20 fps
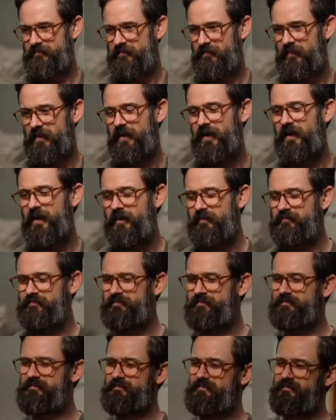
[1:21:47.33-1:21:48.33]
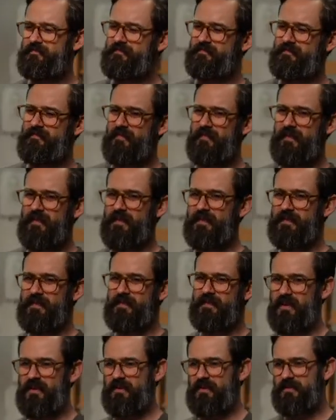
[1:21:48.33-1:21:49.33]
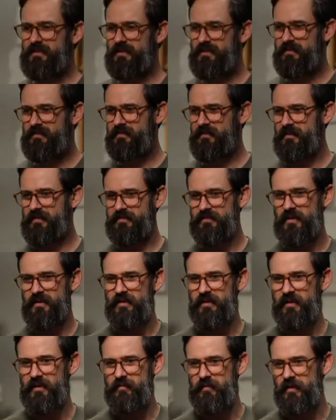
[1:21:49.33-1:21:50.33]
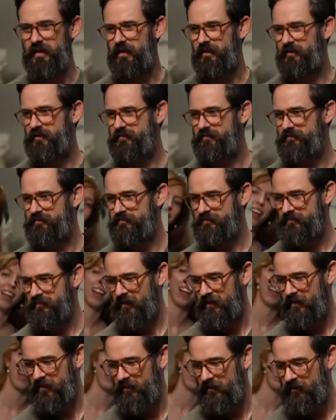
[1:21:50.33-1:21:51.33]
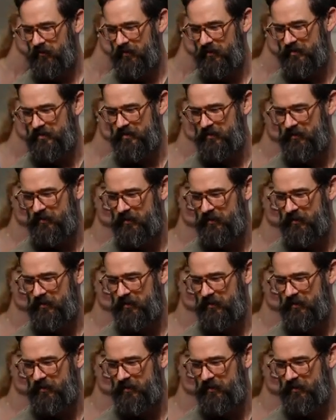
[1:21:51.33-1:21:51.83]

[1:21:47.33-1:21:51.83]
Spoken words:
Yeah, it's starting to come together. We still